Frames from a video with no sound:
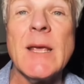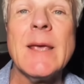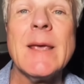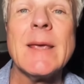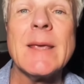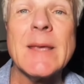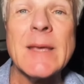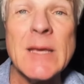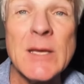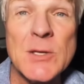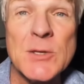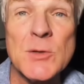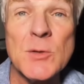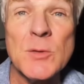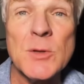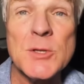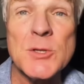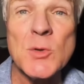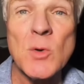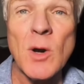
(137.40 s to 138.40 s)
into
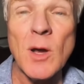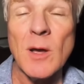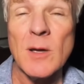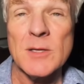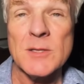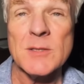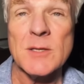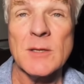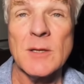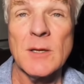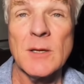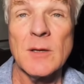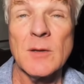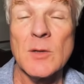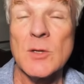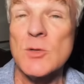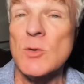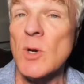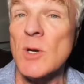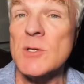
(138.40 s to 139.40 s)
the trust. The
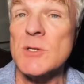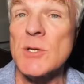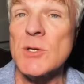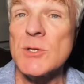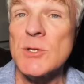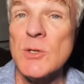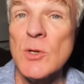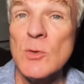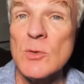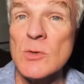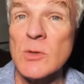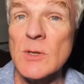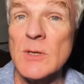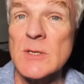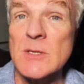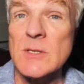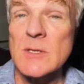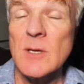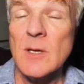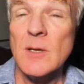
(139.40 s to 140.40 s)
trust is
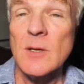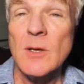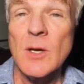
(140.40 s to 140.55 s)
useless